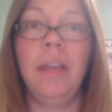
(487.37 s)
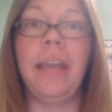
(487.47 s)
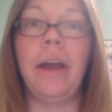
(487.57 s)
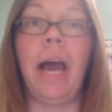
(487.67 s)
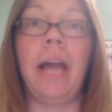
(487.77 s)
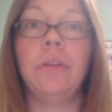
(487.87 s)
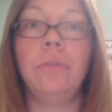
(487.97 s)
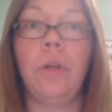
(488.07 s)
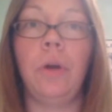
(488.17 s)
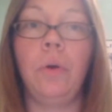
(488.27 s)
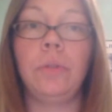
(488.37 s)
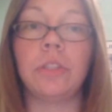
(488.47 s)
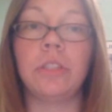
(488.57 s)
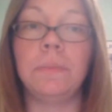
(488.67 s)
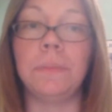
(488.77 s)
Now, I don't know
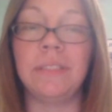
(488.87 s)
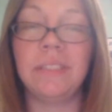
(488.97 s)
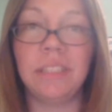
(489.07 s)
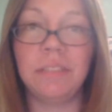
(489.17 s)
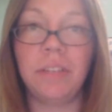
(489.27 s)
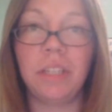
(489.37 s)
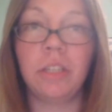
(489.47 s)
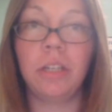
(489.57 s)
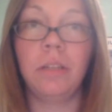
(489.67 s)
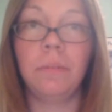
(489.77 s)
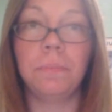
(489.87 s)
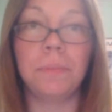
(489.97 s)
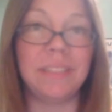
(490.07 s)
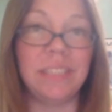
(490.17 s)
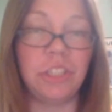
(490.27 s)
your specific
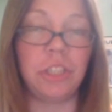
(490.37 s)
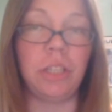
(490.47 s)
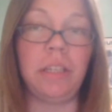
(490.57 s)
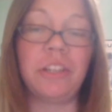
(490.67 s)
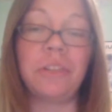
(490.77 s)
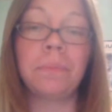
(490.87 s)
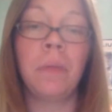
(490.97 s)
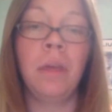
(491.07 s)
position here.